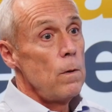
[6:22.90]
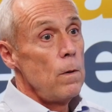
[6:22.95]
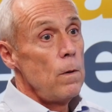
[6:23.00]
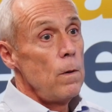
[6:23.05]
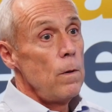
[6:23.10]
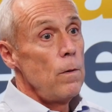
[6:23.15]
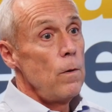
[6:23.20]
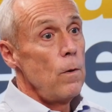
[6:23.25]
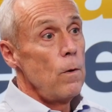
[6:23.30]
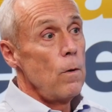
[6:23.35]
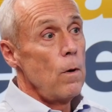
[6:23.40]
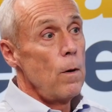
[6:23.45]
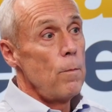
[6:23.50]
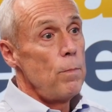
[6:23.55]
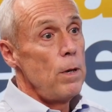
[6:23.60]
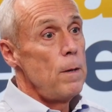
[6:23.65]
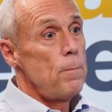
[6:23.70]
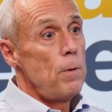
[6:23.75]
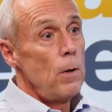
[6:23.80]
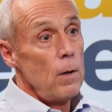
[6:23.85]
there are
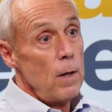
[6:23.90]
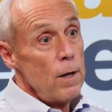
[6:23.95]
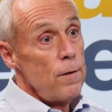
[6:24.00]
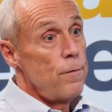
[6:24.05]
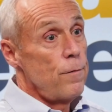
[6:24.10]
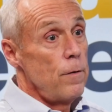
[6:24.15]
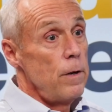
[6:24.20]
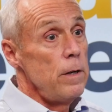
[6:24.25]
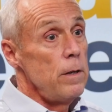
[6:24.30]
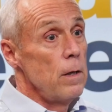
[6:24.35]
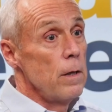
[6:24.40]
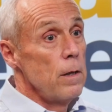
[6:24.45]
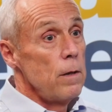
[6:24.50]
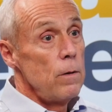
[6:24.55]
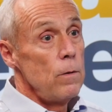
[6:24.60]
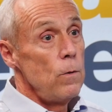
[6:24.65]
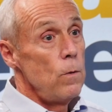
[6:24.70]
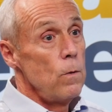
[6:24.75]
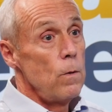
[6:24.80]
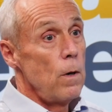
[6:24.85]
people like
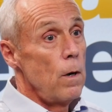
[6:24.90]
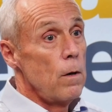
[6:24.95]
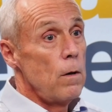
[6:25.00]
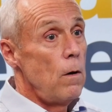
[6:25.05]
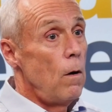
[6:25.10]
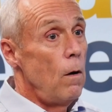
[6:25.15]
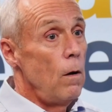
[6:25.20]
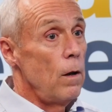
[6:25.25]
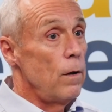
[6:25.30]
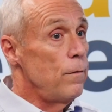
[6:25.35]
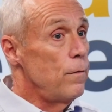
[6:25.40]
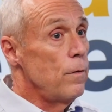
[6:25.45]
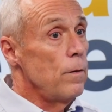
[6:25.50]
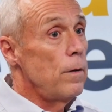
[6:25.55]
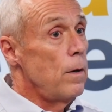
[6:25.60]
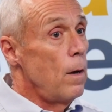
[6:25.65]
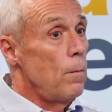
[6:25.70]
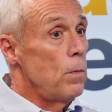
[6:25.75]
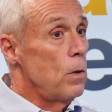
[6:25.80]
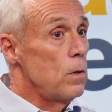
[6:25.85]
Friedland who are calling for
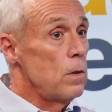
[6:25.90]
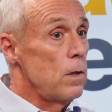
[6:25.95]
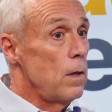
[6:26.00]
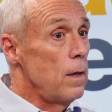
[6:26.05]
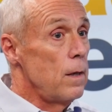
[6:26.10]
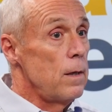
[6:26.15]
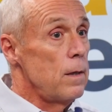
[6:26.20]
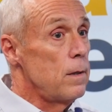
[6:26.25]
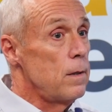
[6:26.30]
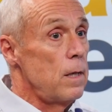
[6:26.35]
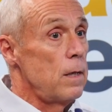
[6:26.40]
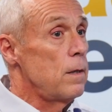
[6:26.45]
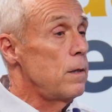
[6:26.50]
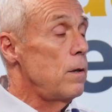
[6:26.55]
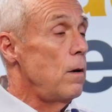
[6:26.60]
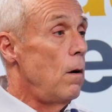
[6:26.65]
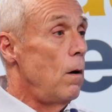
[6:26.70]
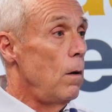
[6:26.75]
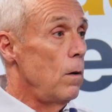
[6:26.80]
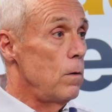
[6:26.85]
numbers like $6,
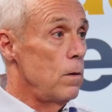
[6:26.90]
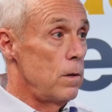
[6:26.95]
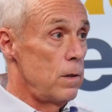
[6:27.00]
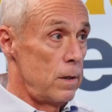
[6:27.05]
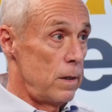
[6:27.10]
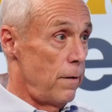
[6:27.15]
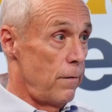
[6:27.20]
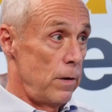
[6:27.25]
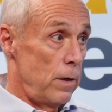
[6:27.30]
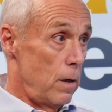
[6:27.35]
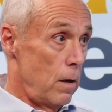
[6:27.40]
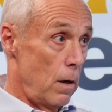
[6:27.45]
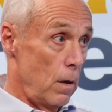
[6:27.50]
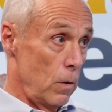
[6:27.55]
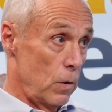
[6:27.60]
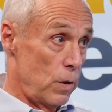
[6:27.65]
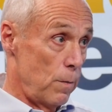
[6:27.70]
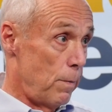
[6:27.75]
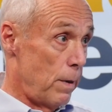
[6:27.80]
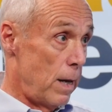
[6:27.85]

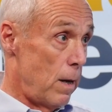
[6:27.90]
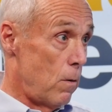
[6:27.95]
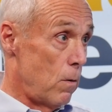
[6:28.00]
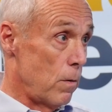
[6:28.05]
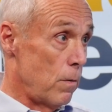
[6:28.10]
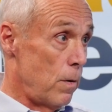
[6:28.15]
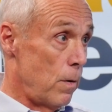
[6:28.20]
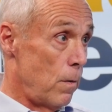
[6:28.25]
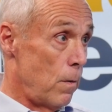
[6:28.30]
$7 a pound.